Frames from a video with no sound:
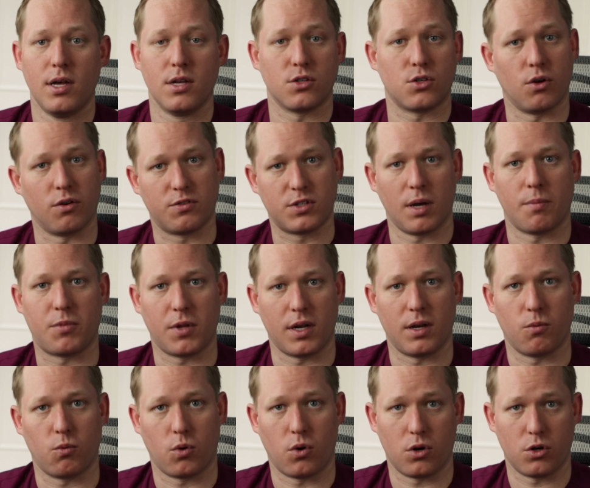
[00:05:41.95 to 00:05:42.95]
So if
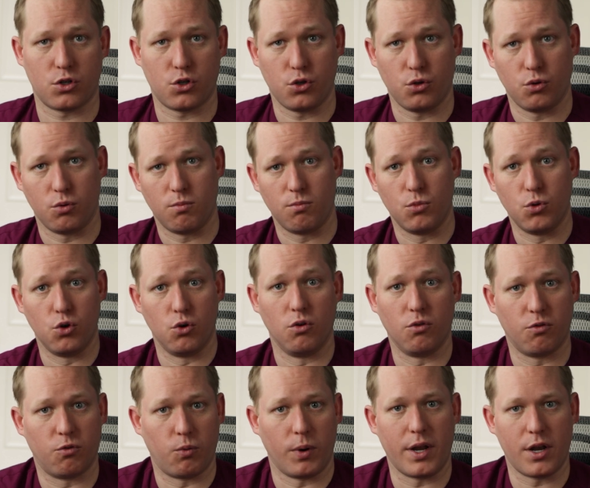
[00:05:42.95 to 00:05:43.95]
something were to
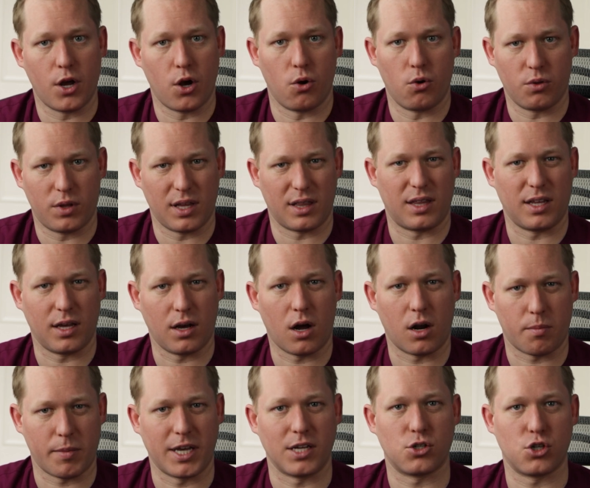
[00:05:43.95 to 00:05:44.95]
move, we know that the
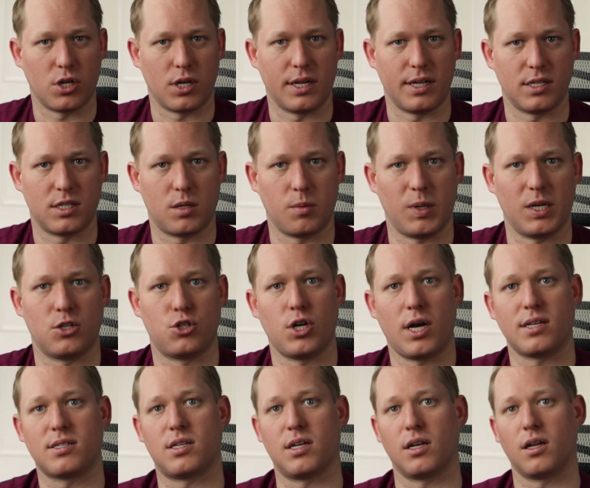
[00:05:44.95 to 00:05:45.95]
automation needs to be
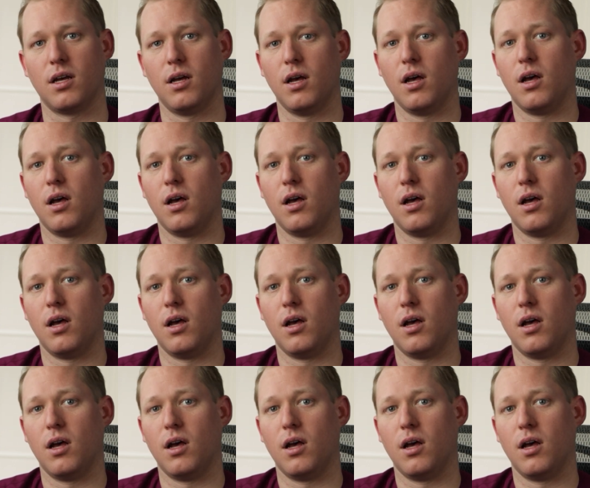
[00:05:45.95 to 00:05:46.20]
adjusted.